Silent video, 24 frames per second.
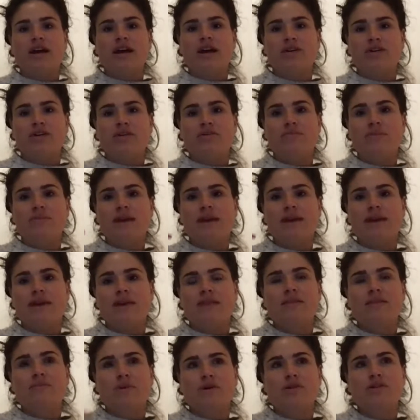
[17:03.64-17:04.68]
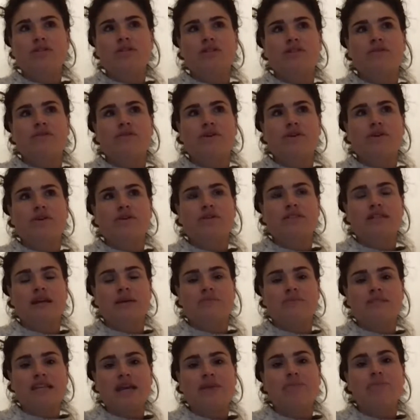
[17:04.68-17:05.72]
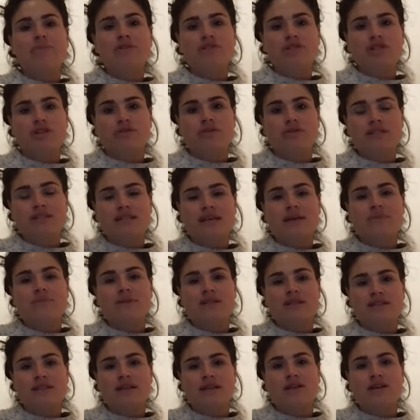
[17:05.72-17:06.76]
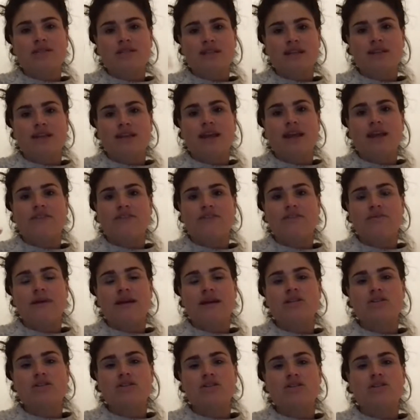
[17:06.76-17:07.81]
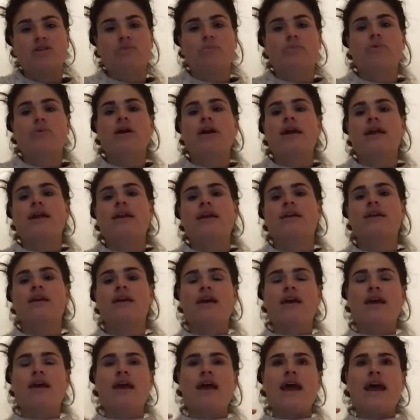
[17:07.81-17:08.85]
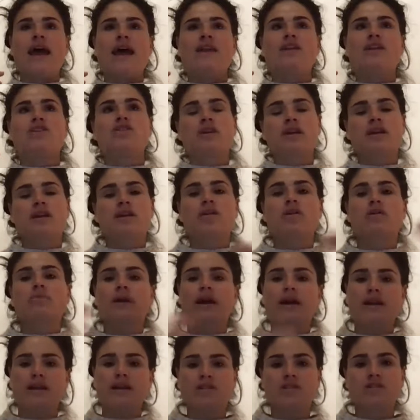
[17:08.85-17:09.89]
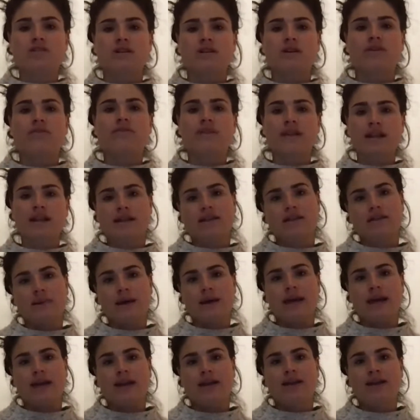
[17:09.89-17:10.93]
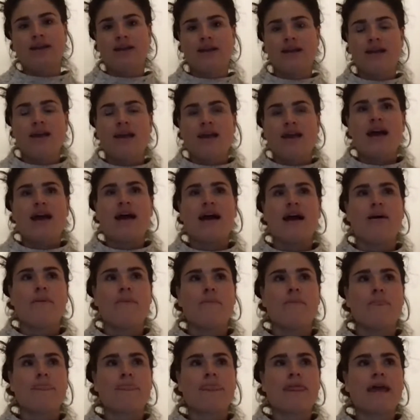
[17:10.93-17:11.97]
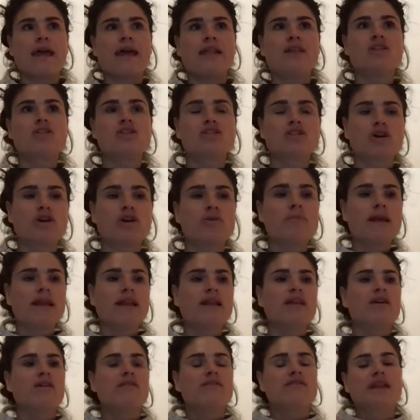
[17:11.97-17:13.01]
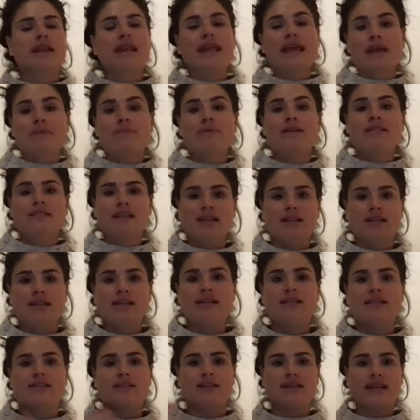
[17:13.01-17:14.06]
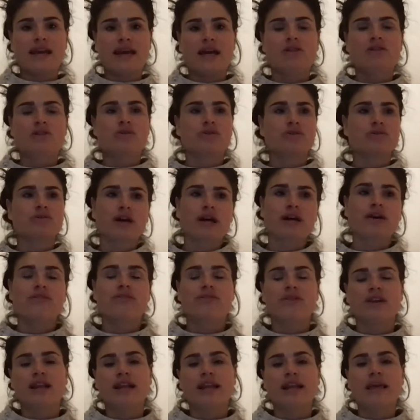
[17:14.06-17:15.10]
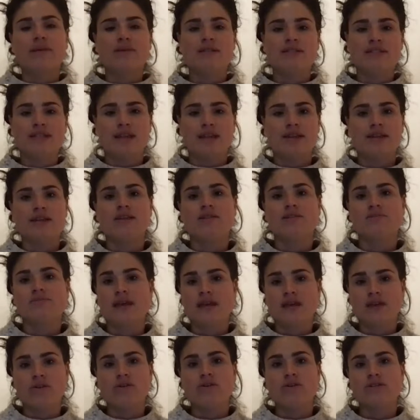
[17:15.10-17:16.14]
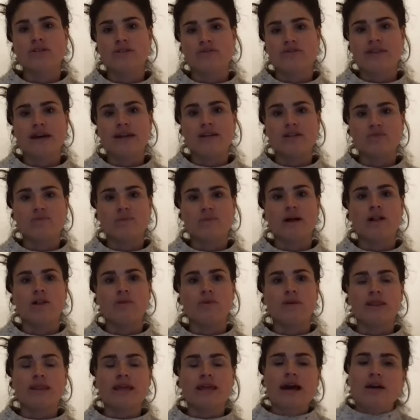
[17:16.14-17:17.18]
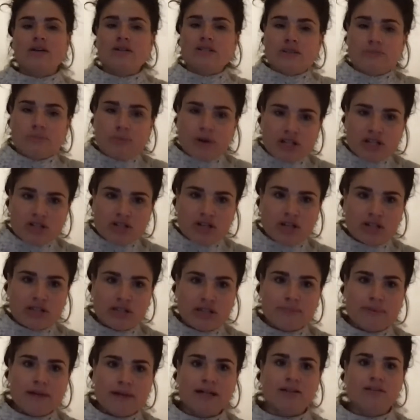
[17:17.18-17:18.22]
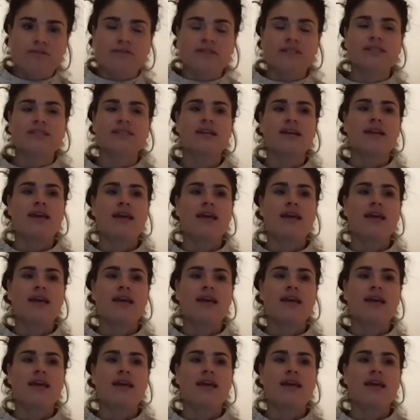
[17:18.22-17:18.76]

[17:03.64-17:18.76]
You're making the most of those temperature receptors that are sending information to your brain and tricking your brain into not feeling the pain. And so many of the labor techniques, the natural drug-free labor techniques, make use of that as well, with counter pressure on the pelvis.